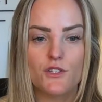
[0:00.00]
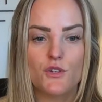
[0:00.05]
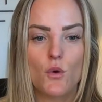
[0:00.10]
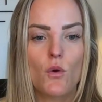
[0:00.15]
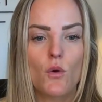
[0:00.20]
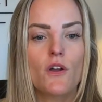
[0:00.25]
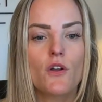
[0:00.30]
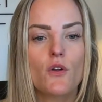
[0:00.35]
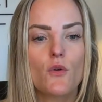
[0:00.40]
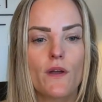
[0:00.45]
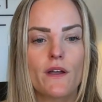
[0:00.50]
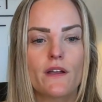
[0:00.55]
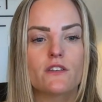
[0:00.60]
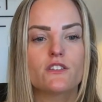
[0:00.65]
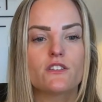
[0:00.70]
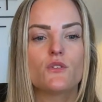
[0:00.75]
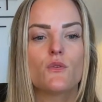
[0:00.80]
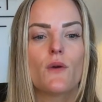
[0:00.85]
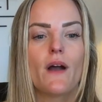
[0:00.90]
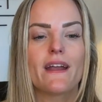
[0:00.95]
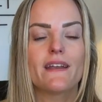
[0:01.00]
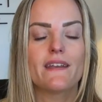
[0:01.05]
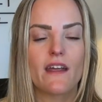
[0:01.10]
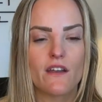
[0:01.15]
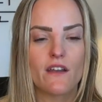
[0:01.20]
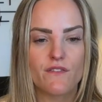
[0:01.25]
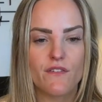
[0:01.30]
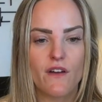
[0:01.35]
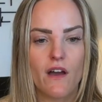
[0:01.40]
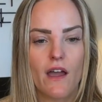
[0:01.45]
you're going to
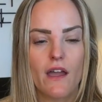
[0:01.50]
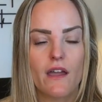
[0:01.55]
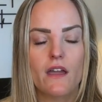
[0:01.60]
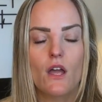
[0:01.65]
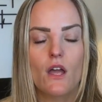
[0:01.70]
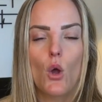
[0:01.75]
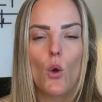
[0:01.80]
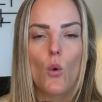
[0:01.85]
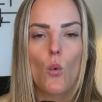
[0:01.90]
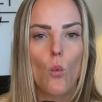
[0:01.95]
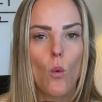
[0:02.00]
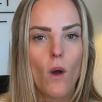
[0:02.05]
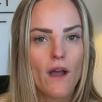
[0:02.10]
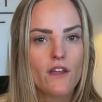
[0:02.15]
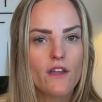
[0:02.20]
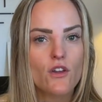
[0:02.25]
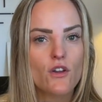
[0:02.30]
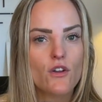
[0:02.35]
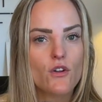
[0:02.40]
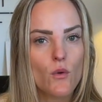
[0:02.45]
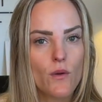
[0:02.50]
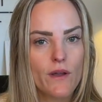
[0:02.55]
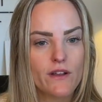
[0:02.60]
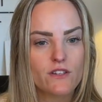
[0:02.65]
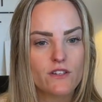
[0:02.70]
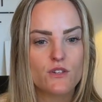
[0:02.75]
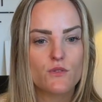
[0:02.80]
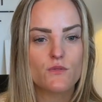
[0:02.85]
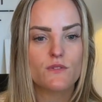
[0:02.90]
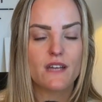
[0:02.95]
identify what you're going
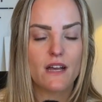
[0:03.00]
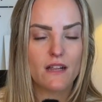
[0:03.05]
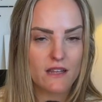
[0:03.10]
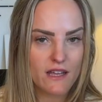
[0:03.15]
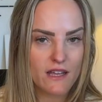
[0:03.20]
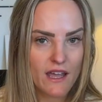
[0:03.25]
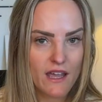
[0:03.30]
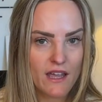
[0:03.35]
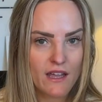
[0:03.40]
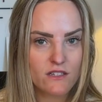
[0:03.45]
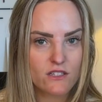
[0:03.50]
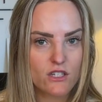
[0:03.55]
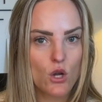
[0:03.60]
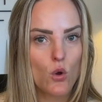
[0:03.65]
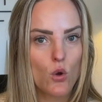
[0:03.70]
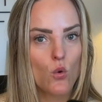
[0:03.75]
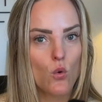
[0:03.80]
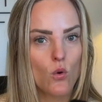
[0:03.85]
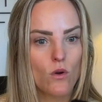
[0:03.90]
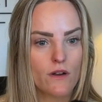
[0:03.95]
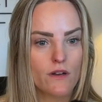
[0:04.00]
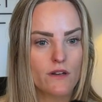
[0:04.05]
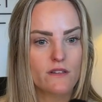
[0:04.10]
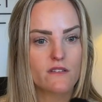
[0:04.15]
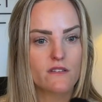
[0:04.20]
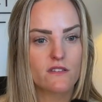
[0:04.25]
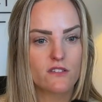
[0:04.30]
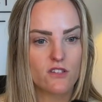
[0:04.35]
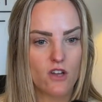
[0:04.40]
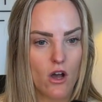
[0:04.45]
to delegate or
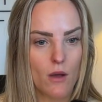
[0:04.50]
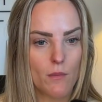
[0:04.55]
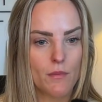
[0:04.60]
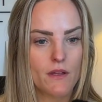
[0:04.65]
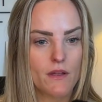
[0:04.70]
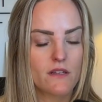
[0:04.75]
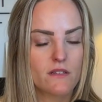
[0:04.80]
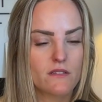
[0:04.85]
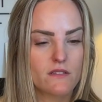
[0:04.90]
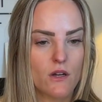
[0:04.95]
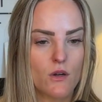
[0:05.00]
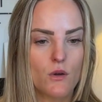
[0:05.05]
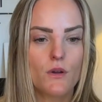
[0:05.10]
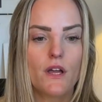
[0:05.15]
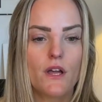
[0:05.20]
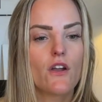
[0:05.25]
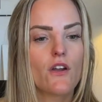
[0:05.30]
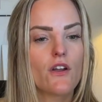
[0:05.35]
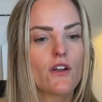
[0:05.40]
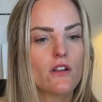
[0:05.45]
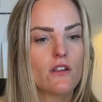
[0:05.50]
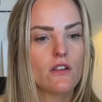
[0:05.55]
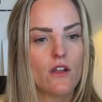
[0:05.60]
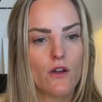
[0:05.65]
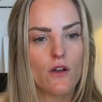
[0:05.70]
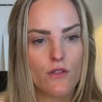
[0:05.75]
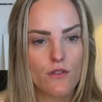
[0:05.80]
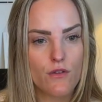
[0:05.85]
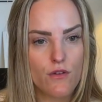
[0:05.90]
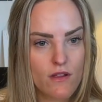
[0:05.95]
stop. So you're going to
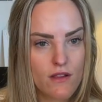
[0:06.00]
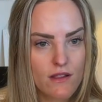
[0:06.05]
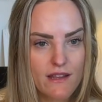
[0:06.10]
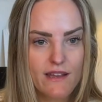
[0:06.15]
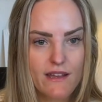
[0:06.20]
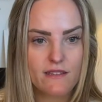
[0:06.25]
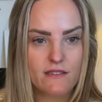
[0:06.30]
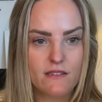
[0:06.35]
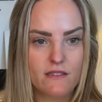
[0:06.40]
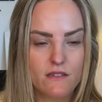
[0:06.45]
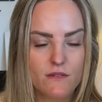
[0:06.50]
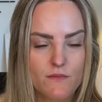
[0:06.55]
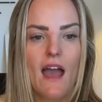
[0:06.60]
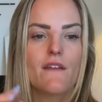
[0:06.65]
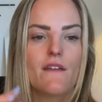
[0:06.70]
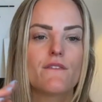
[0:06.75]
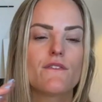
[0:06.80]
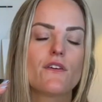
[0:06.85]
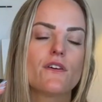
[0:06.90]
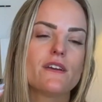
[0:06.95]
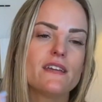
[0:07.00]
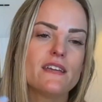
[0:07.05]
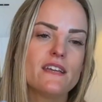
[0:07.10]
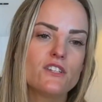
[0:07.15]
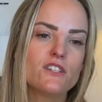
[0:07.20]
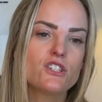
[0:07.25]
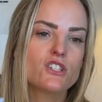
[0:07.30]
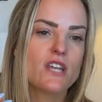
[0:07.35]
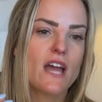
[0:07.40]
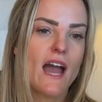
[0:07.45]
look through the list and for
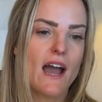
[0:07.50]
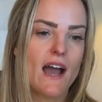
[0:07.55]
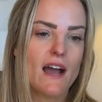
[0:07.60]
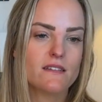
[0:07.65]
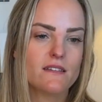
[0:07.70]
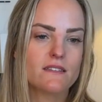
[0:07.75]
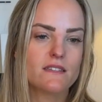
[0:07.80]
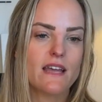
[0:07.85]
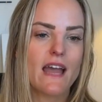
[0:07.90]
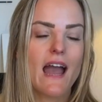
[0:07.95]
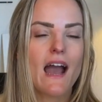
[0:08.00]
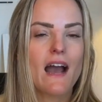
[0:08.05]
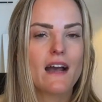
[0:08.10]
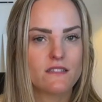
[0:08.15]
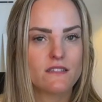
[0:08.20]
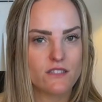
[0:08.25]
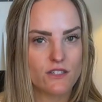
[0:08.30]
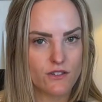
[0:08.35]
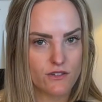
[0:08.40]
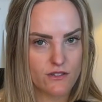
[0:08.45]
each task, ask